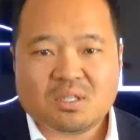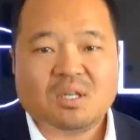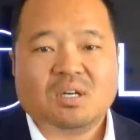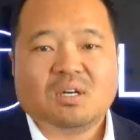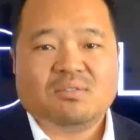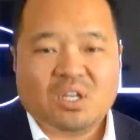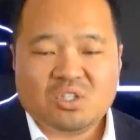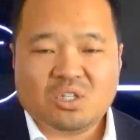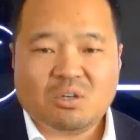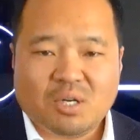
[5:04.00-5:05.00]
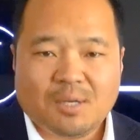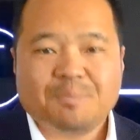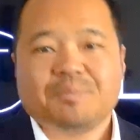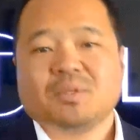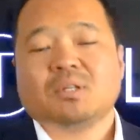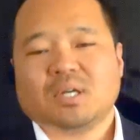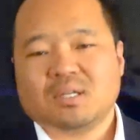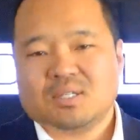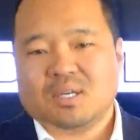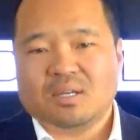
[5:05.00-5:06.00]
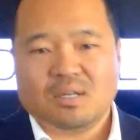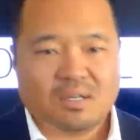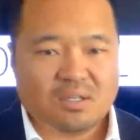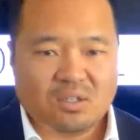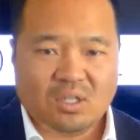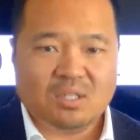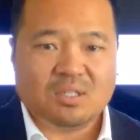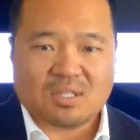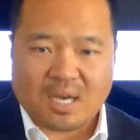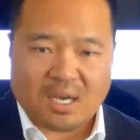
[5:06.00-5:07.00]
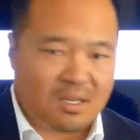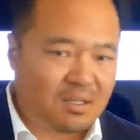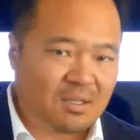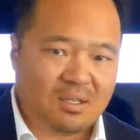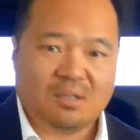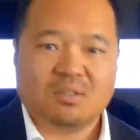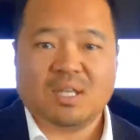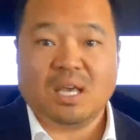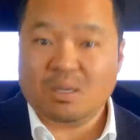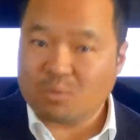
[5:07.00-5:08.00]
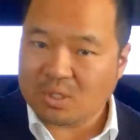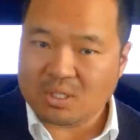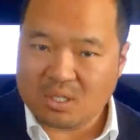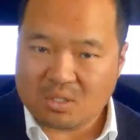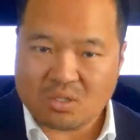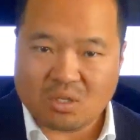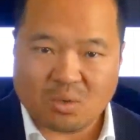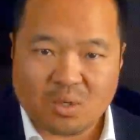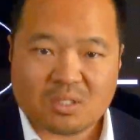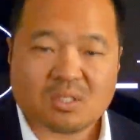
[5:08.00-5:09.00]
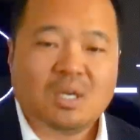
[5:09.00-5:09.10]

of engineering. Like I said, you need design. They really need to know it.